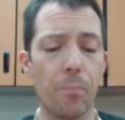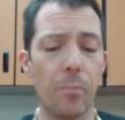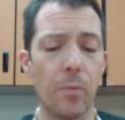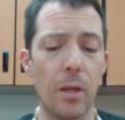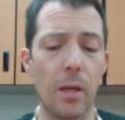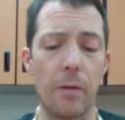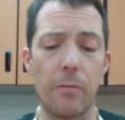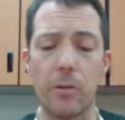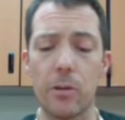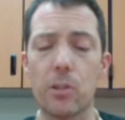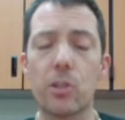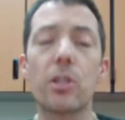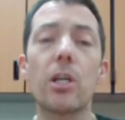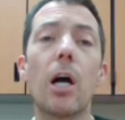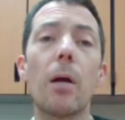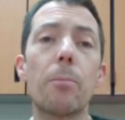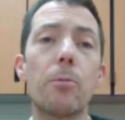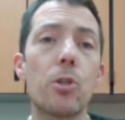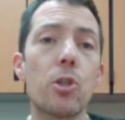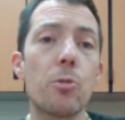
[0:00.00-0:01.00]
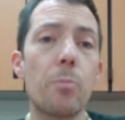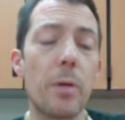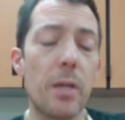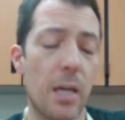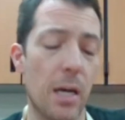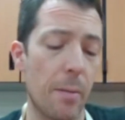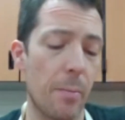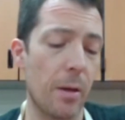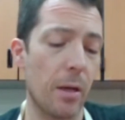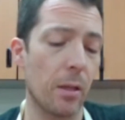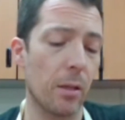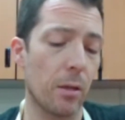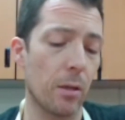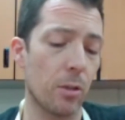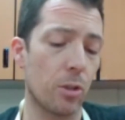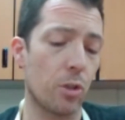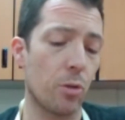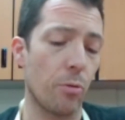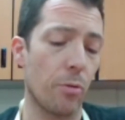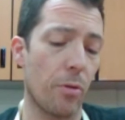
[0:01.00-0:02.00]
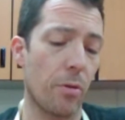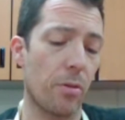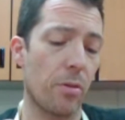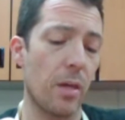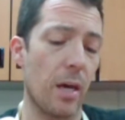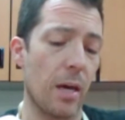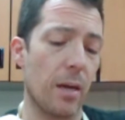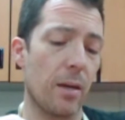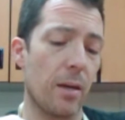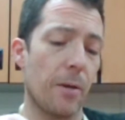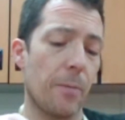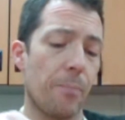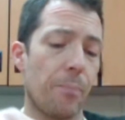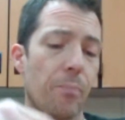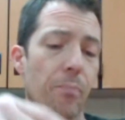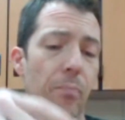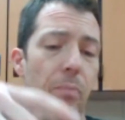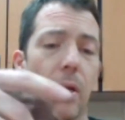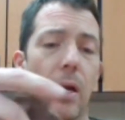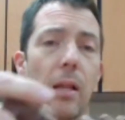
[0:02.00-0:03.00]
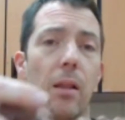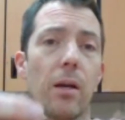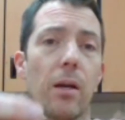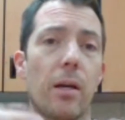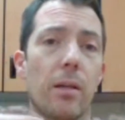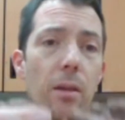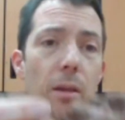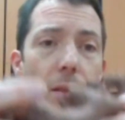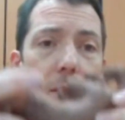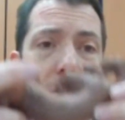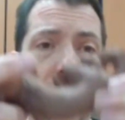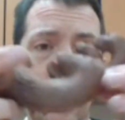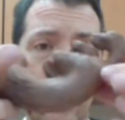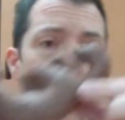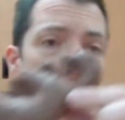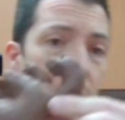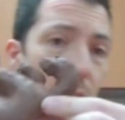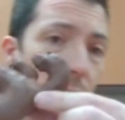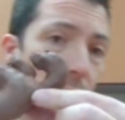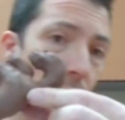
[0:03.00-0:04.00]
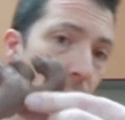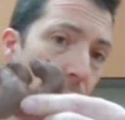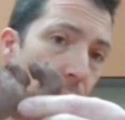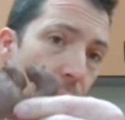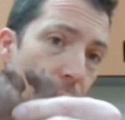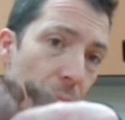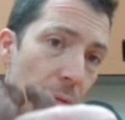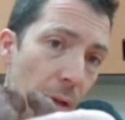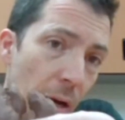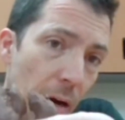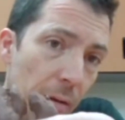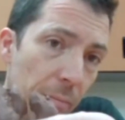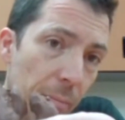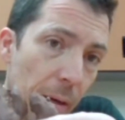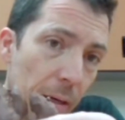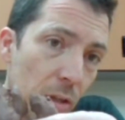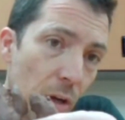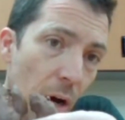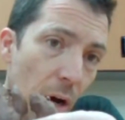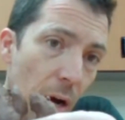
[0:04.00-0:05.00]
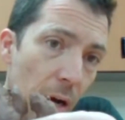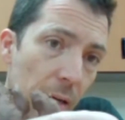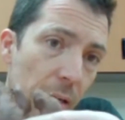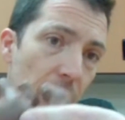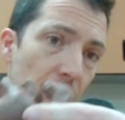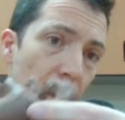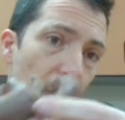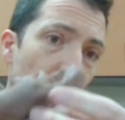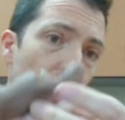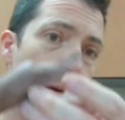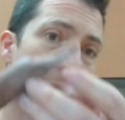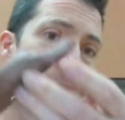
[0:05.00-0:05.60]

if your sculpture is becoming a little too thick, I look at the thickness of my dog here,